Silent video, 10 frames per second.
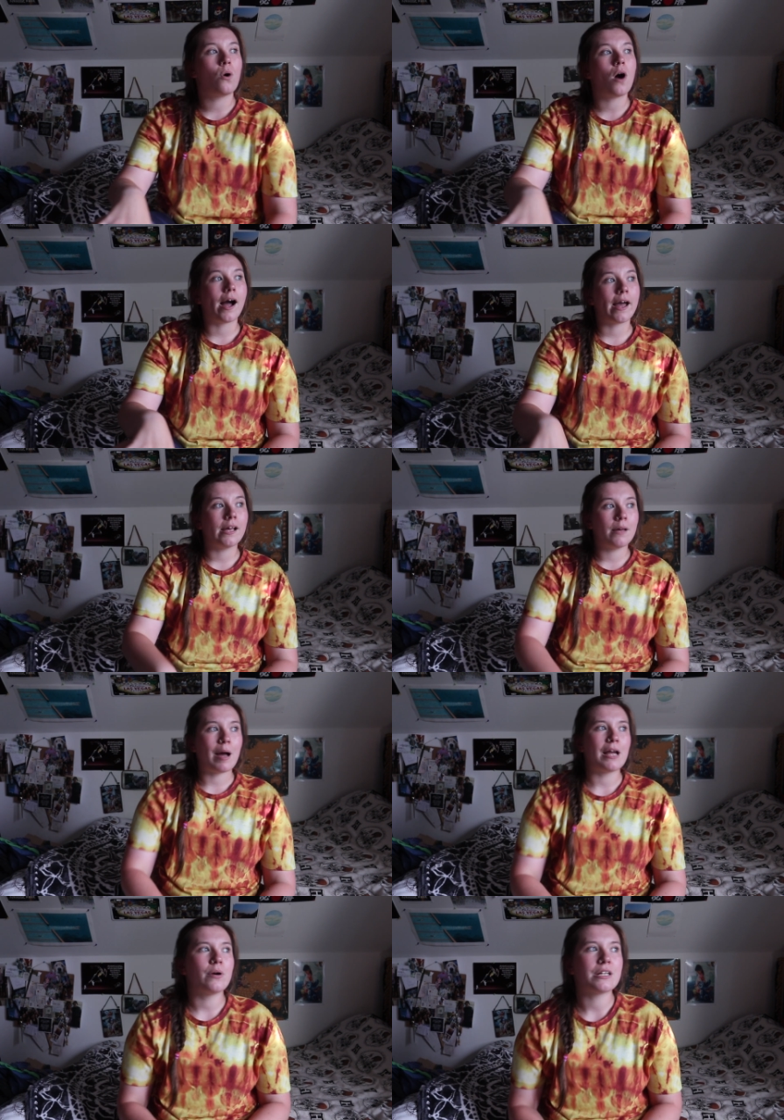Um, i
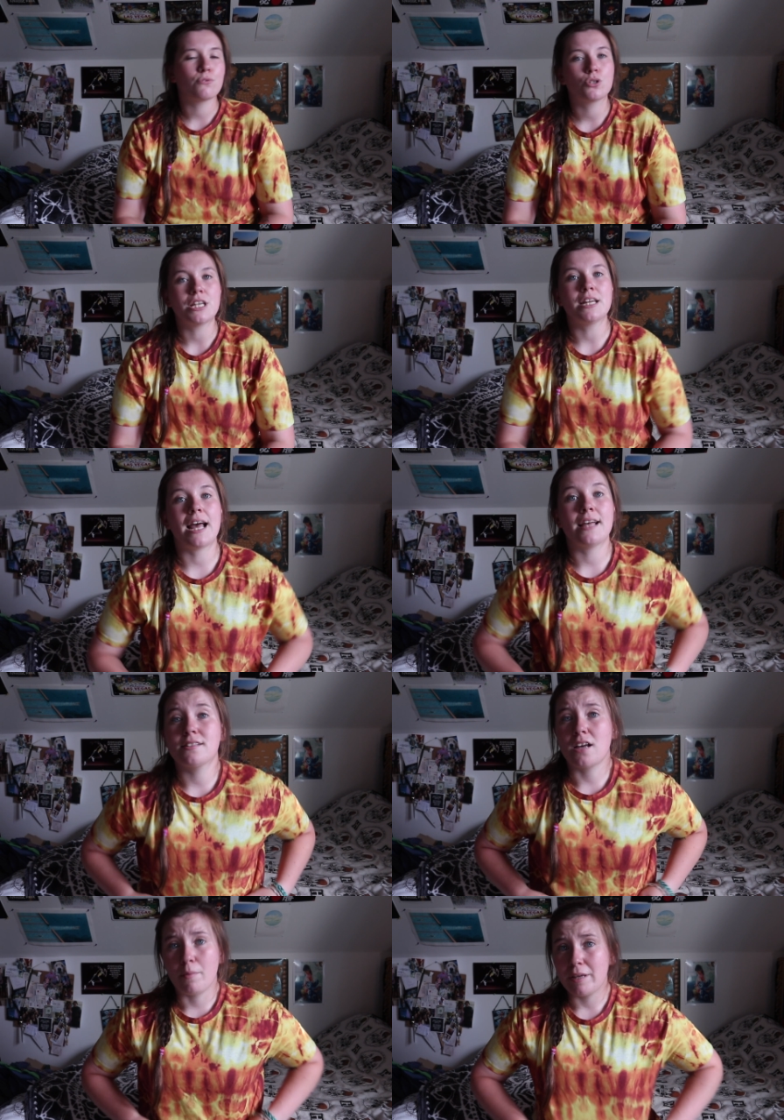O S fourteen is
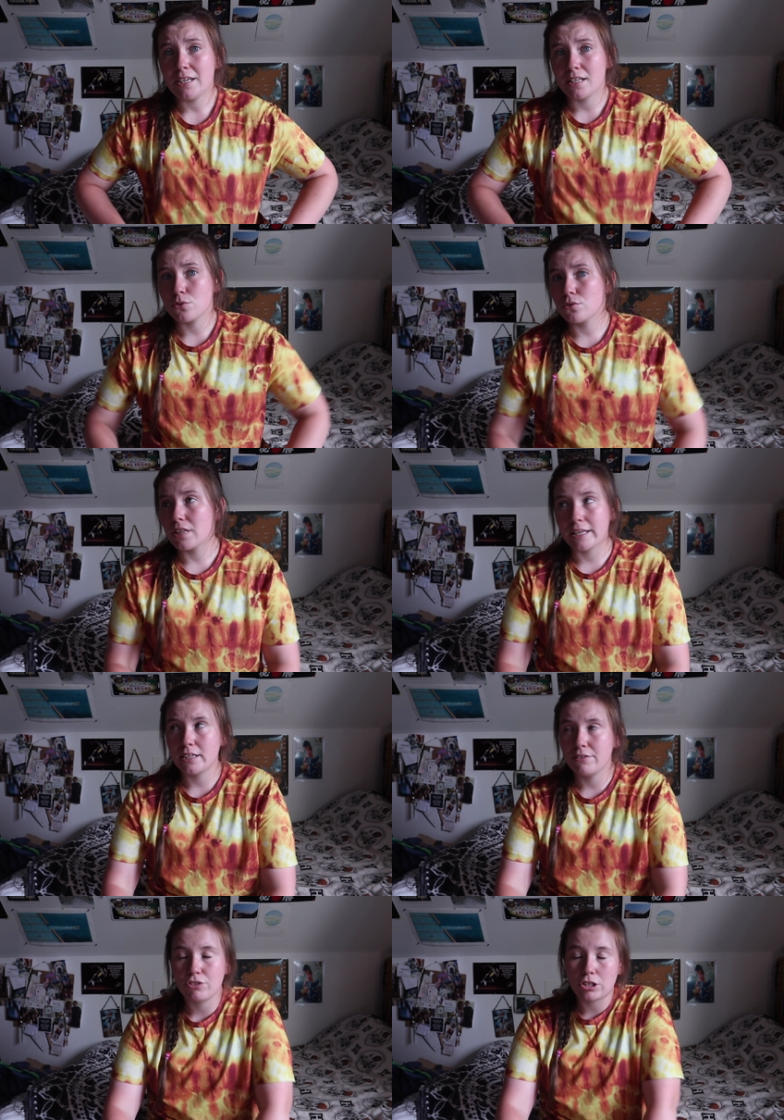coming. I don't think they've
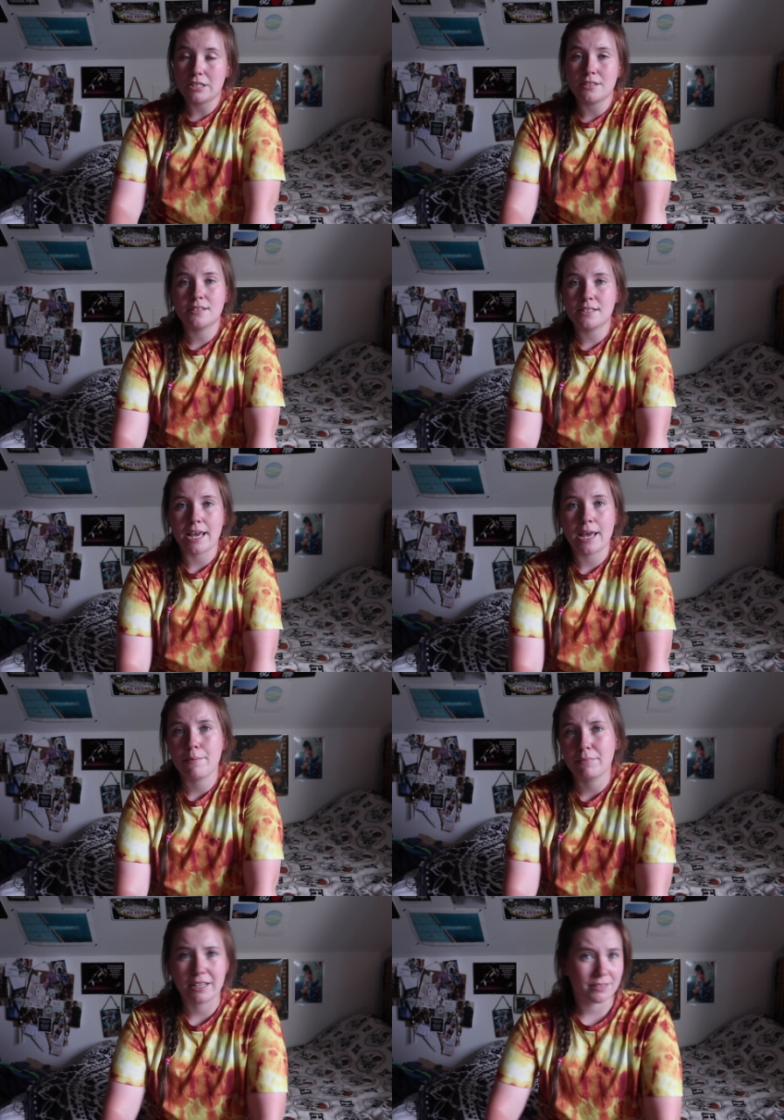released um,
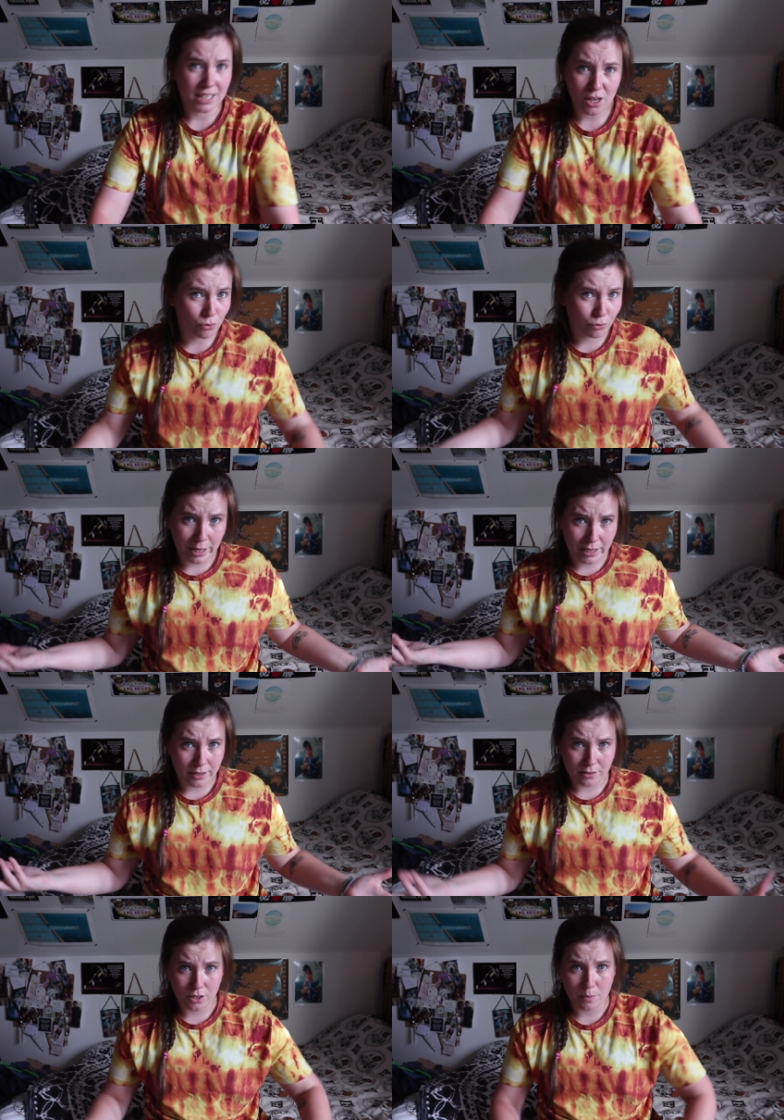like a date of when it is
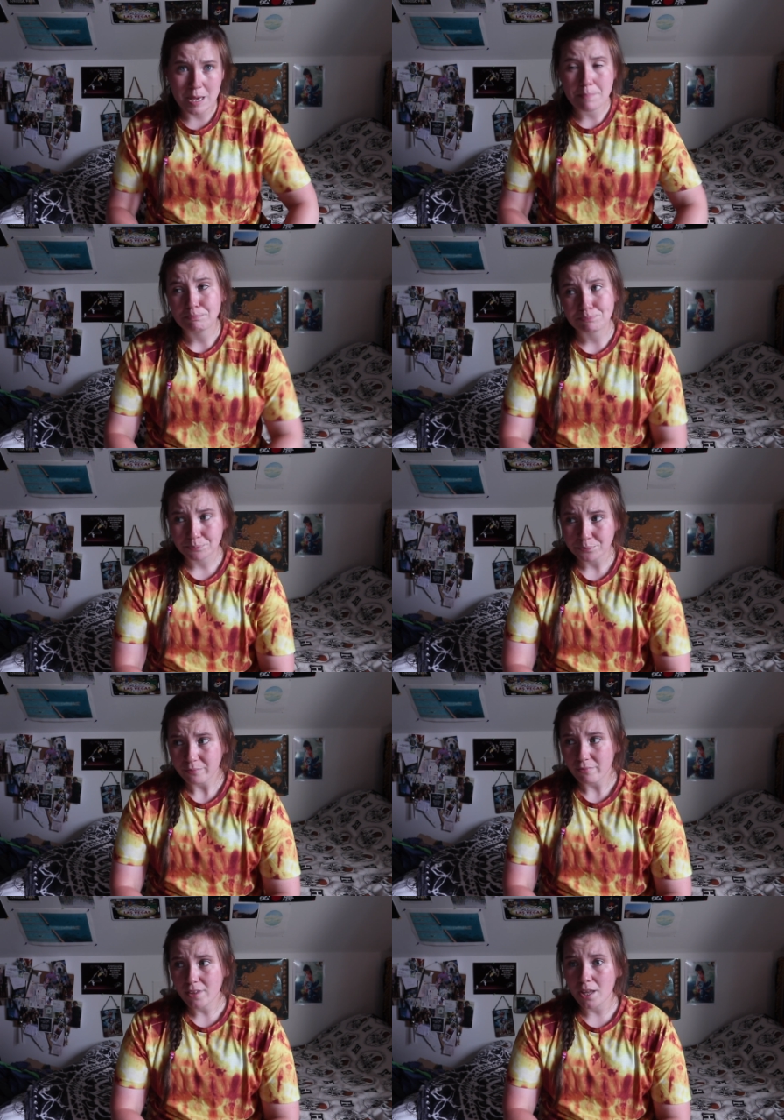going to be,
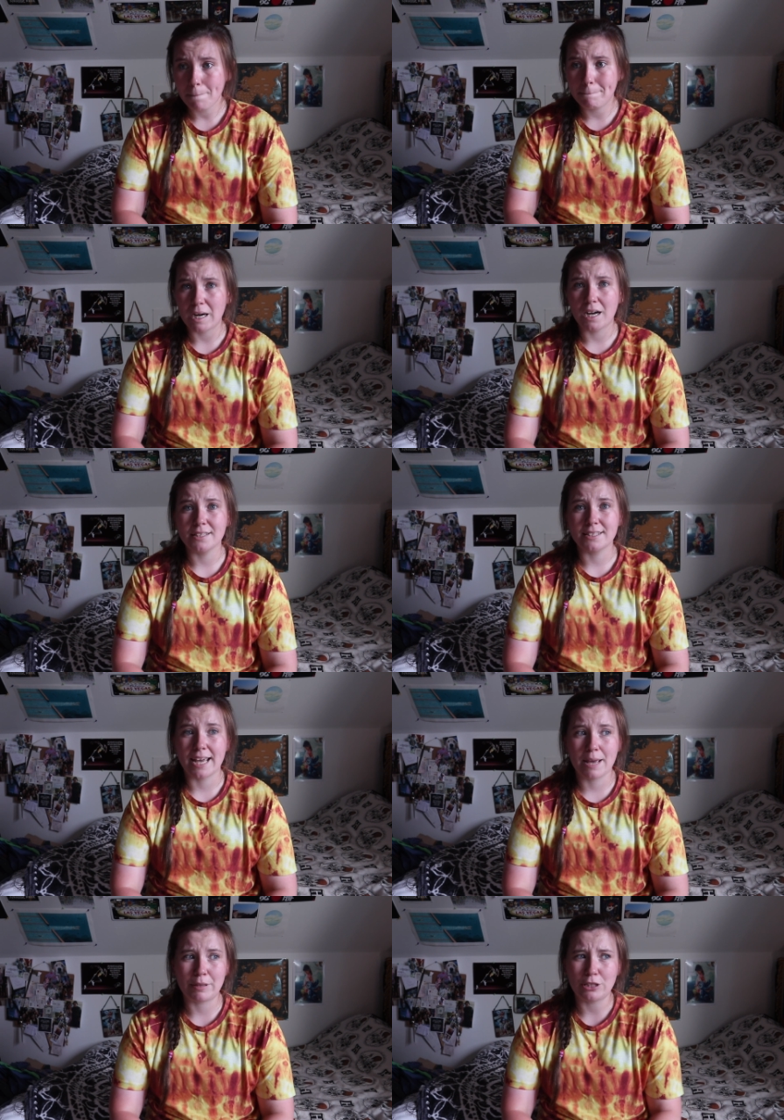but
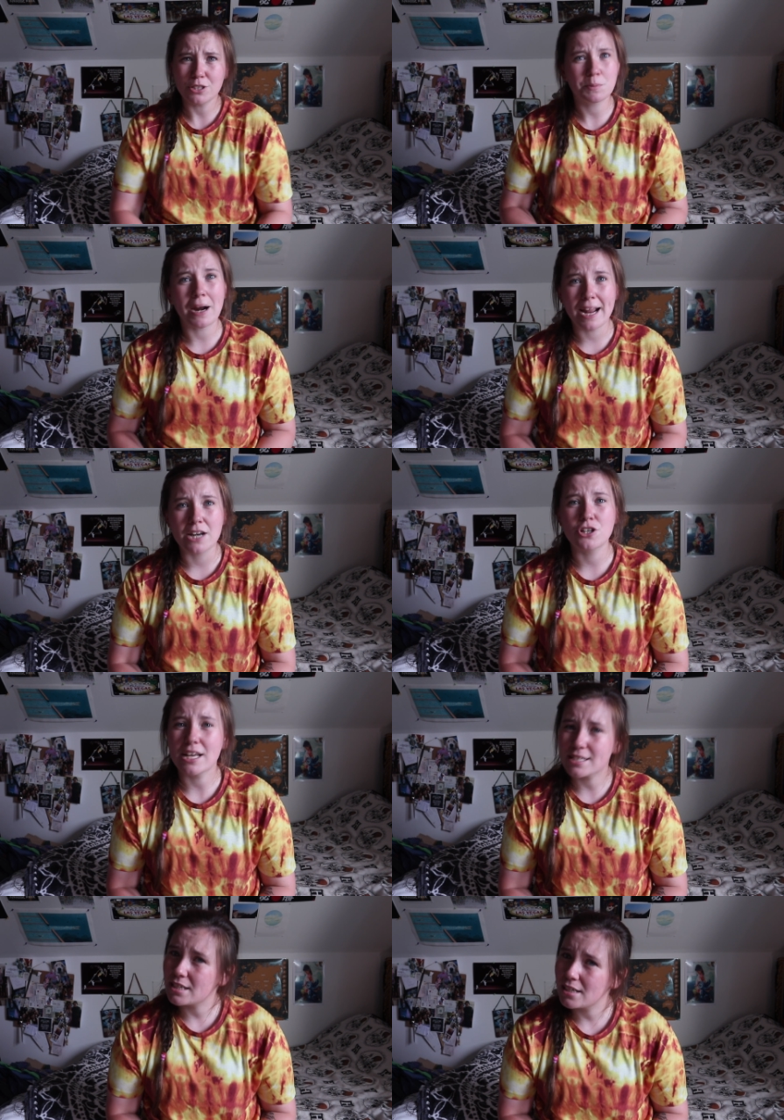um, it looks pretty
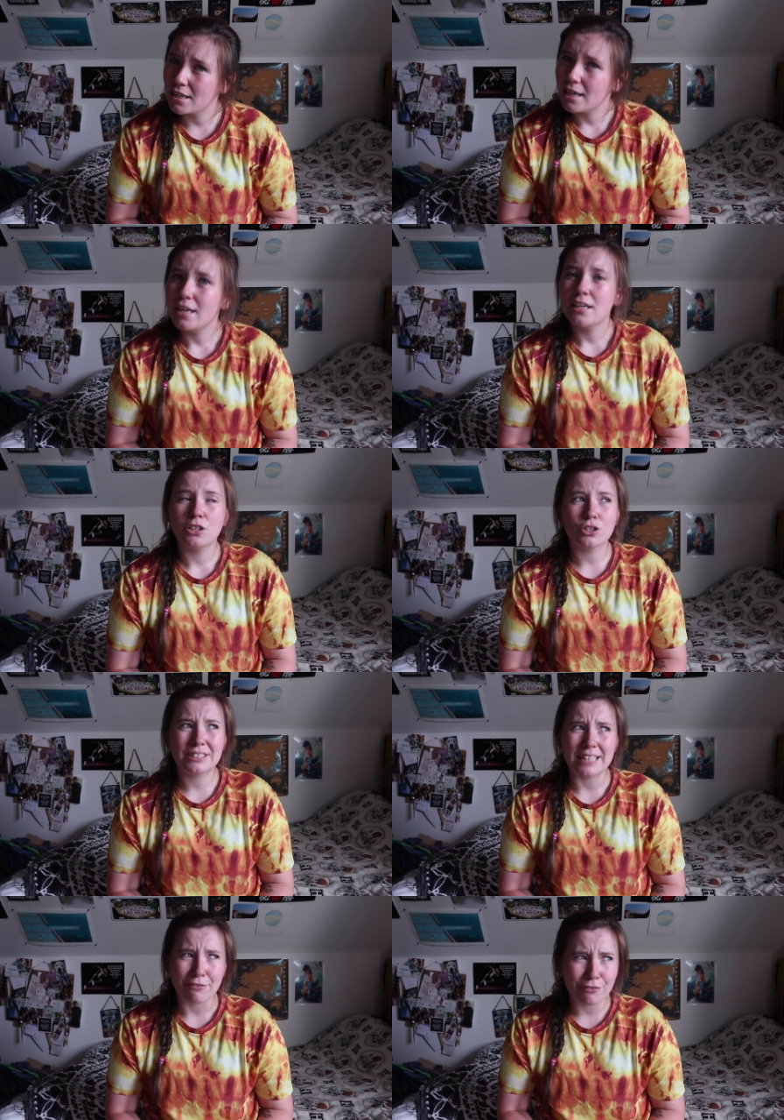interesting. Looks
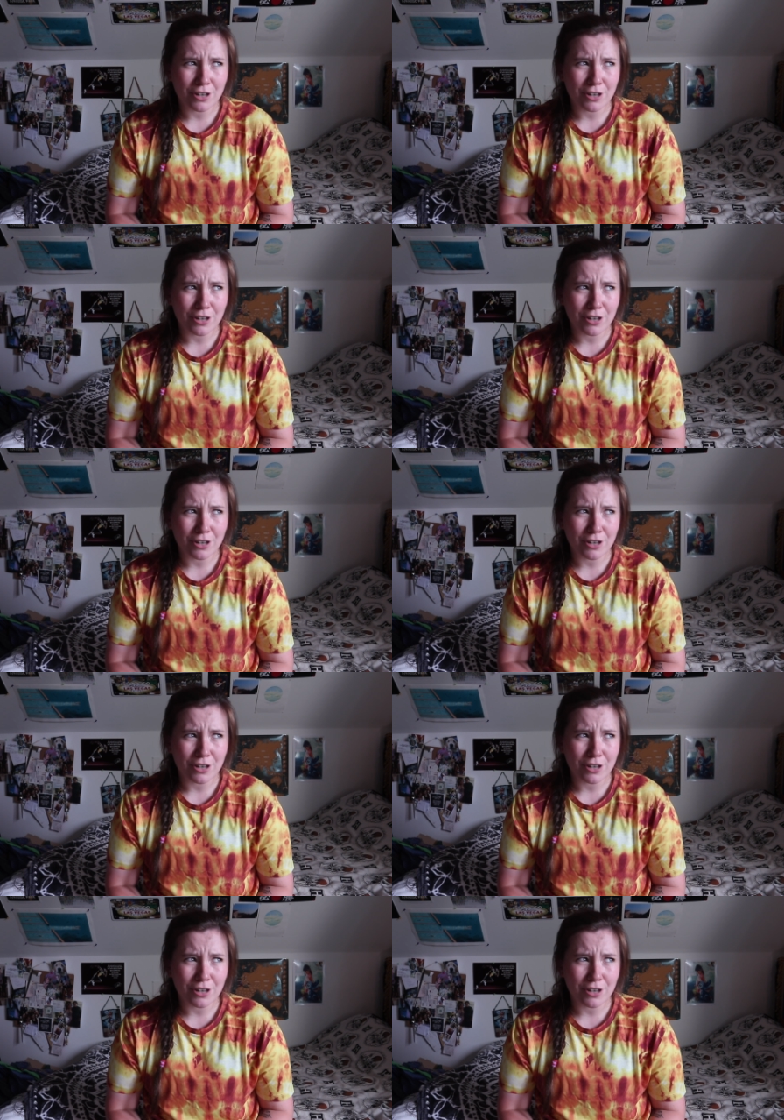different,